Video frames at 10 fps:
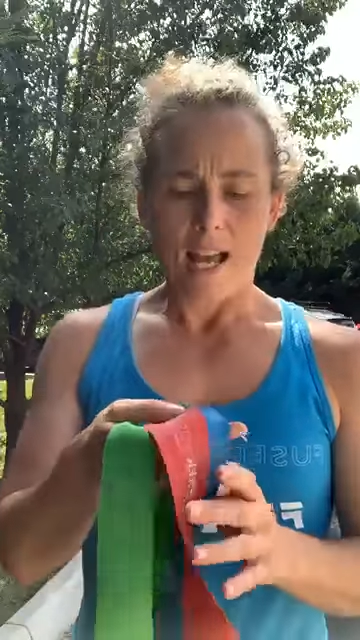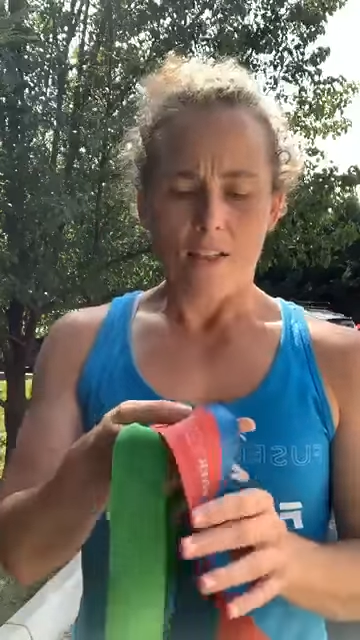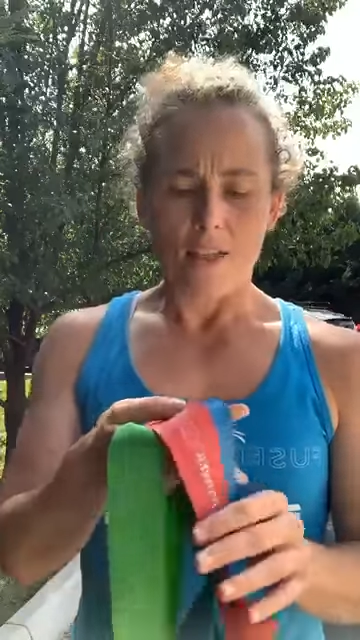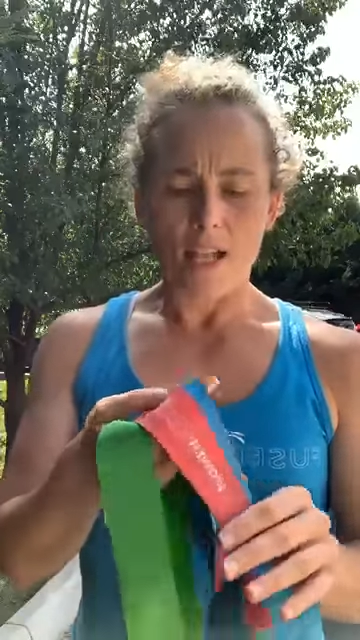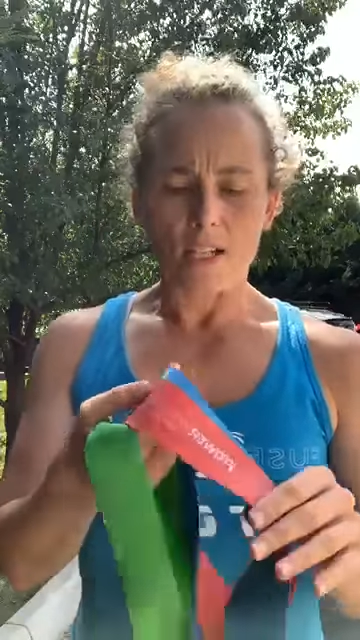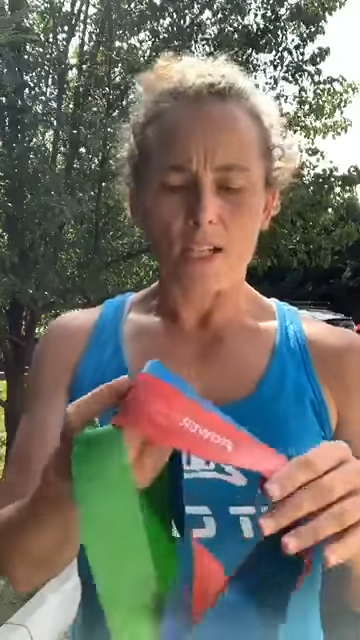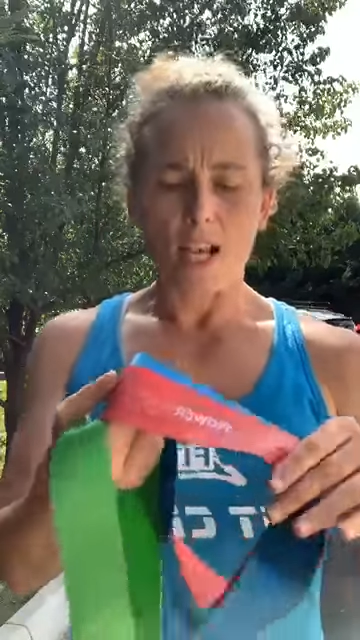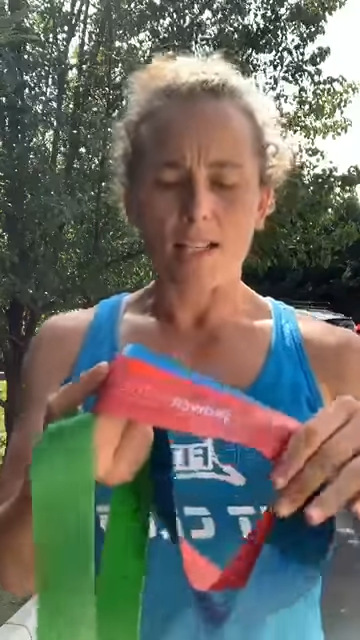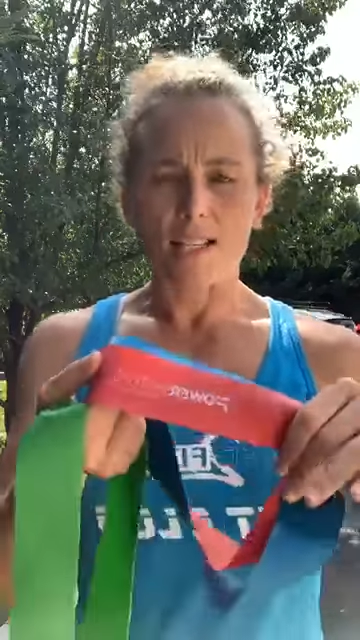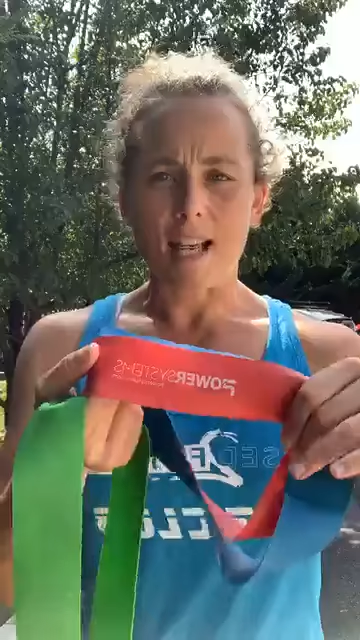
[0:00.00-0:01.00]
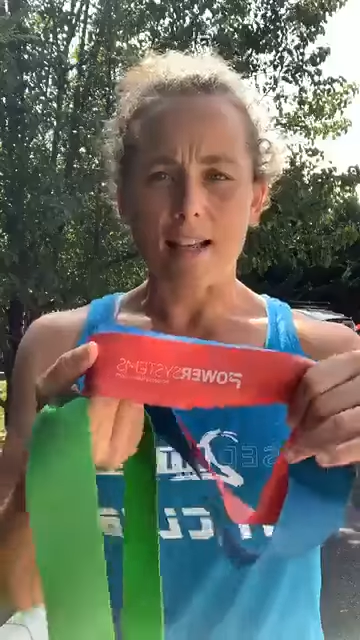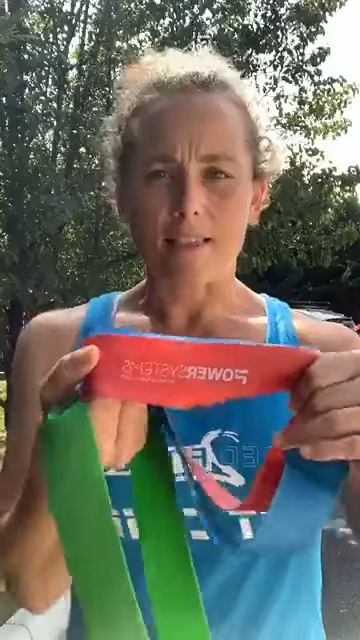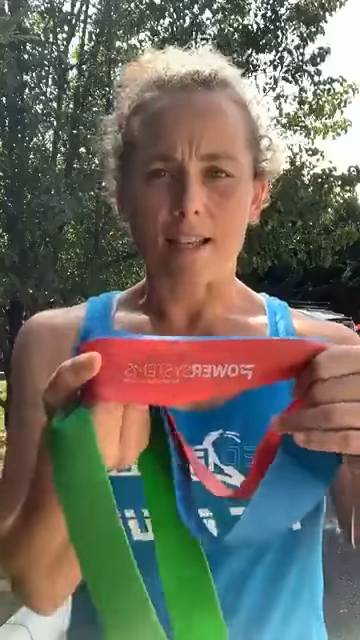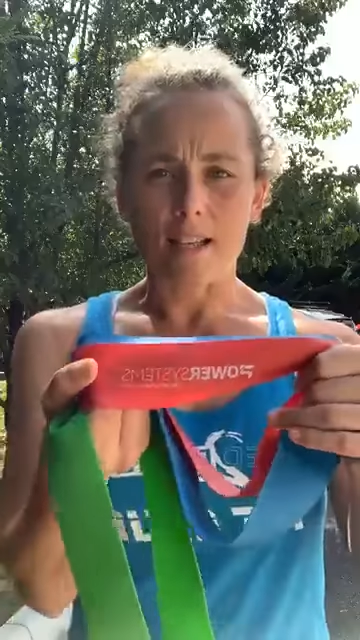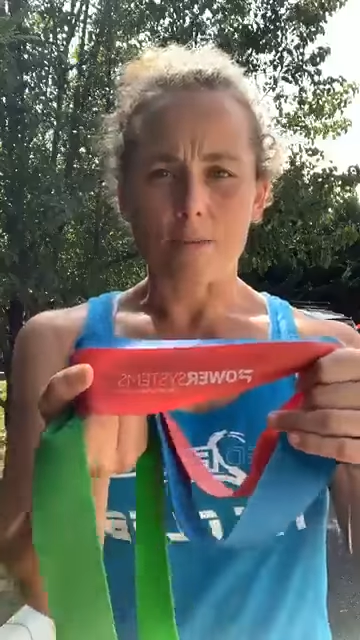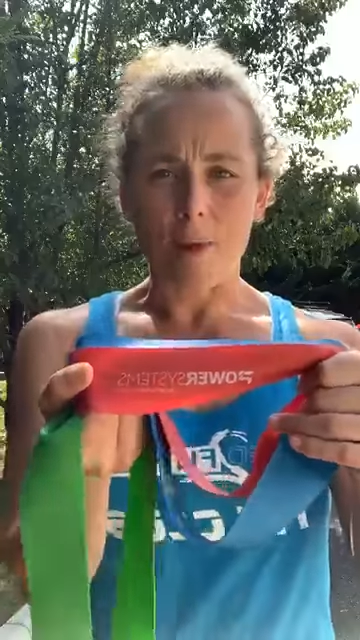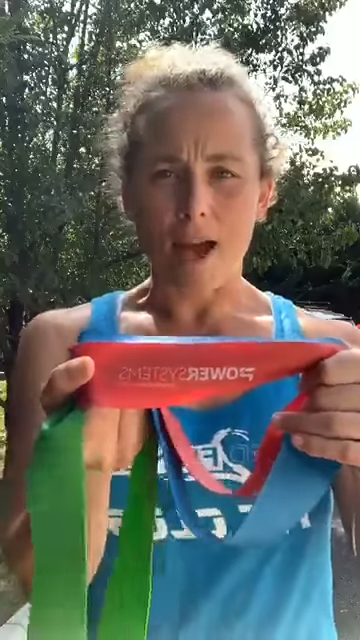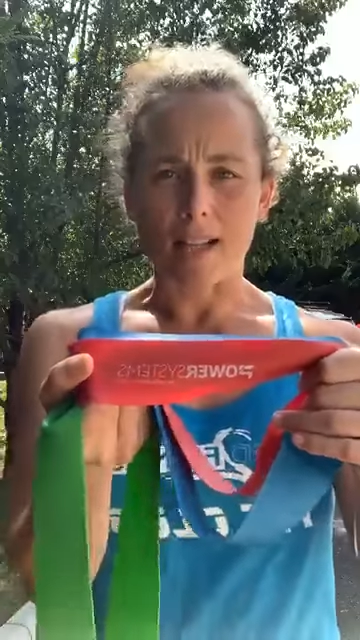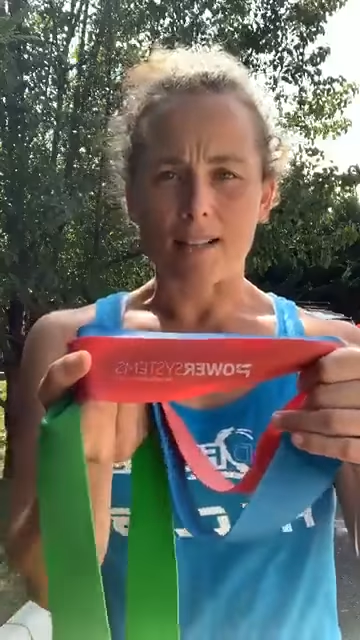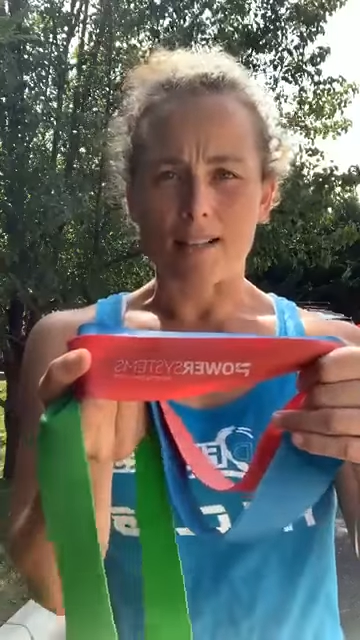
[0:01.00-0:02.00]
They just got these
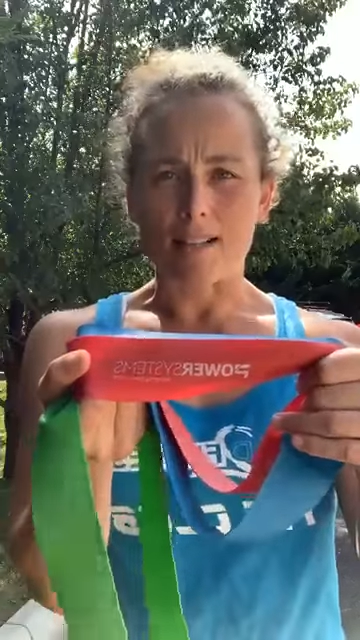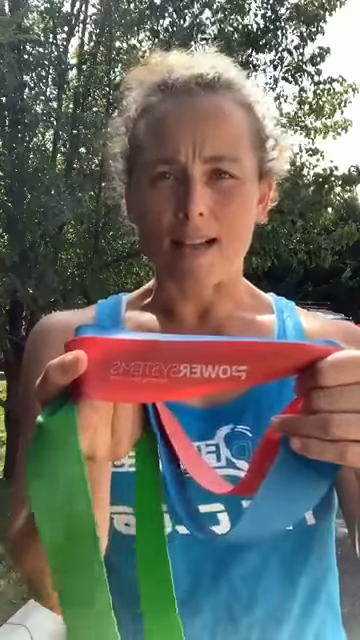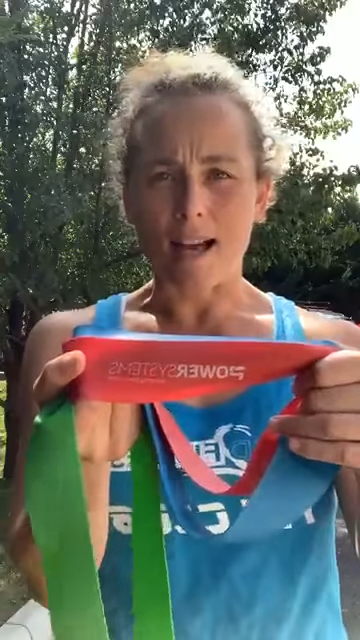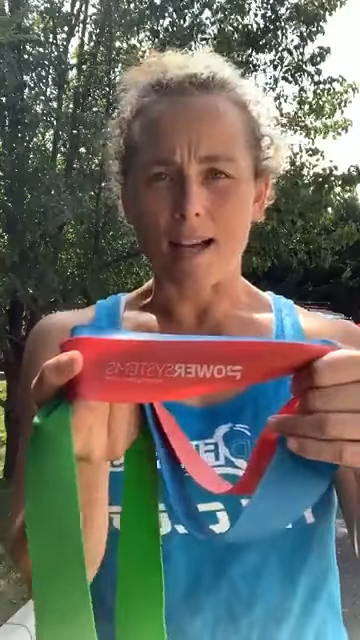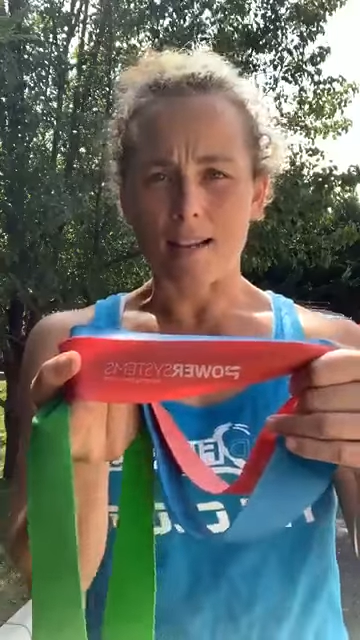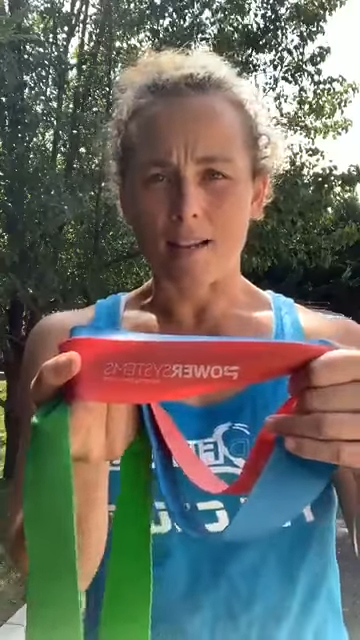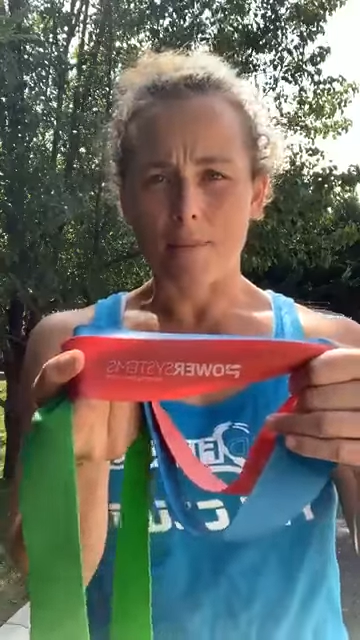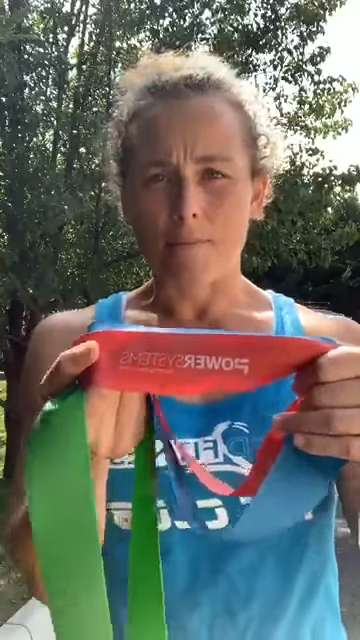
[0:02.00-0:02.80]
back in stock.